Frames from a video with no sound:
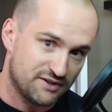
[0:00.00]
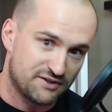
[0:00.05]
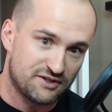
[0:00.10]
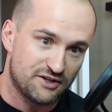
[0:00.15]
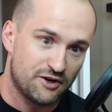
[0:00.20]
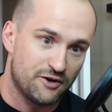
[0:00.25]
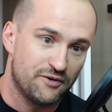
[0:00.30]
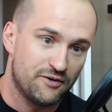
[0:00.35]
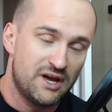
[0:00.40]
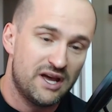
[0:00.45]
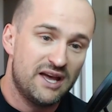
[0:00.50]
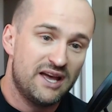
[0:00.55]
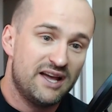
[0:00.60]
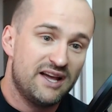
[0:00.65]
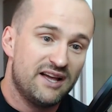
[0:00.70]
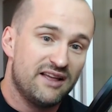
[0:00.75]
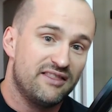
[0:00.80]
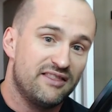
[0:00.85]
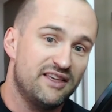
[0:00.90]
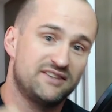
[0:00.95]
So
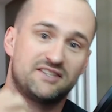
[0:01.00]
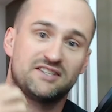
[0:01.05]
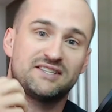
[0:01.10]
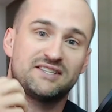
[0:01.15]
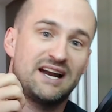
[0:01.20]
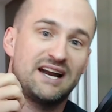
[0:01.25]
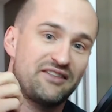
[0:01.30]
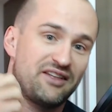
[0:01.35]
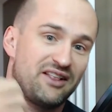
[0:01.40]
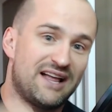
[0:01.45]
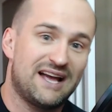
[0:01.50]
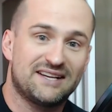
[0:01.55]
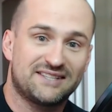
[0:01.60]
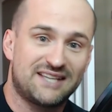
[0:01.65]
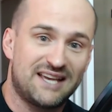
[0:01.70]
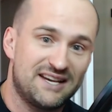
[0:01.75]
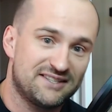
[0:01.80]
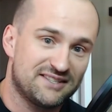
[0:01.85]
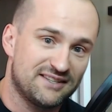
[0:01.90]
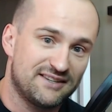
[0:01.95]
this is kind of the last
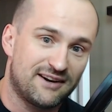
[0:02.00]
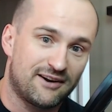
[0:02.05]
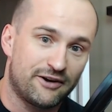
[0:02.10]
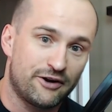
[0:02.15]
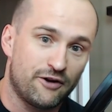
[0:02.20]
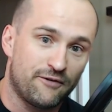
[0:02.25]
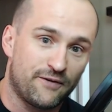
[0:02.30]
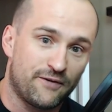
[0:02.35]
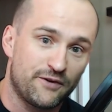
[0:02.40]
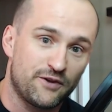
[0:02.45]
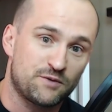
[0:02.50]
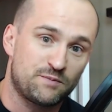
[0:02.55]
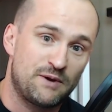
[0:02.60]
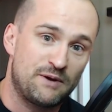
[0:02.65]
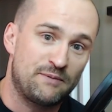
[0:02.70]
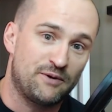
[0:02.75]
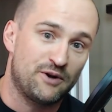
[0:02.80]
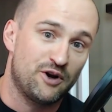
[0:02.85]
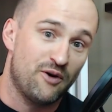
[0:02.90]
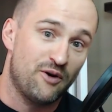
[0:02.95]
case scenario for those
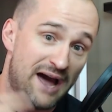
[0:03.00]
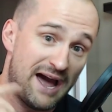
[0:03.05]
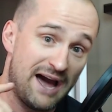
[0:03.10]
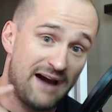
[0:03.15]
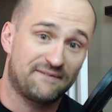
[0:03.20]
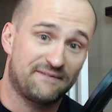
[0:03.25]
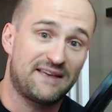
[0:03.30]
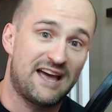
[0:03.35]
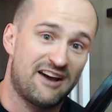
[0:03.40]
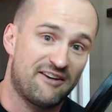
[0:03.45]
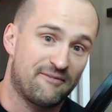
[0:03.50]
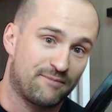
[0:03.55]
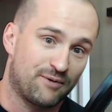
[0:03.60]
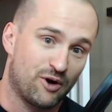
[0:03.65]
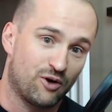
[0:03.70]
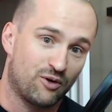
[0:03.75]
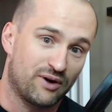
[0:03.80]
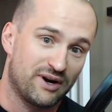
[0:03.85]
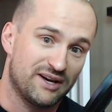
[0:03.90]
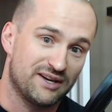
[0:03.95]
people who have to have
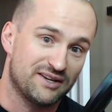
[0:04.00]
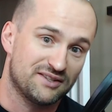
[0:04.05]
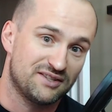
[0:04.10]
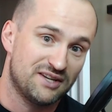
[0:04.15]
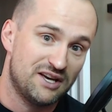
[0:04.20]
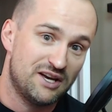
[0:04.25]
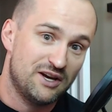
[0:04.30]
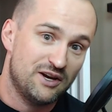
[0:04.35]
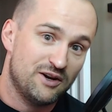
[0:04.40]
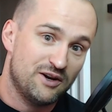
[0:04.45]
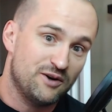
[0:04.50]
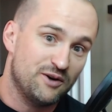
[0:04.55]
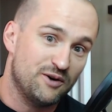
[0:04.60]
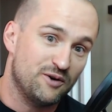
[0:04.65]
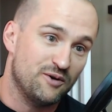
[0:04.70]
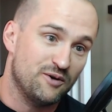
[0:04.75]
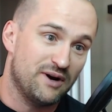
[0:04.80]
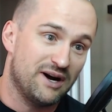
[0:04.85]
ProRes, who